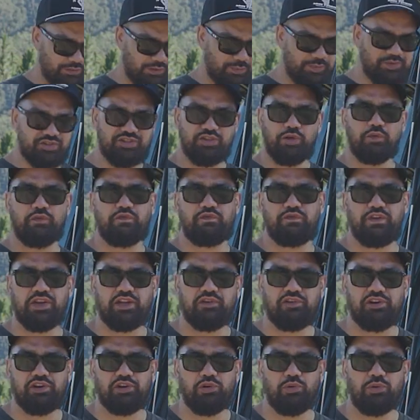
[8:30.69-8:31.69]
I'm still
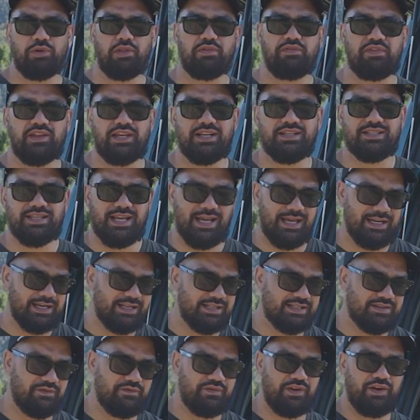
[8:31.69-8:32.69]
figuring all the things out.
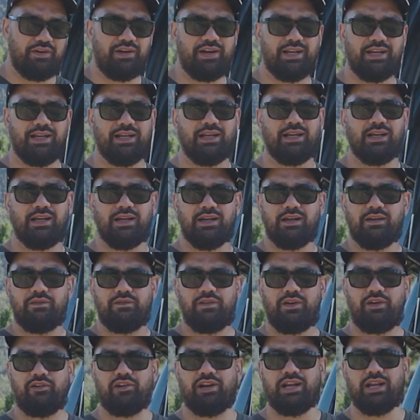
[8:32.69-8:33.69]
It's a very,
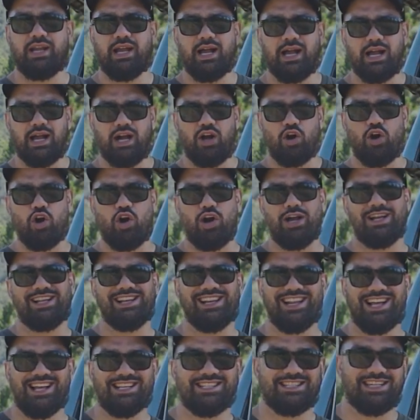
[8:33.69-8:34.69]
very
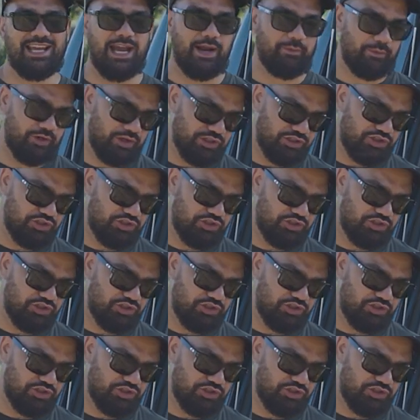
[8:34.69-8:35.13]
high-class camera.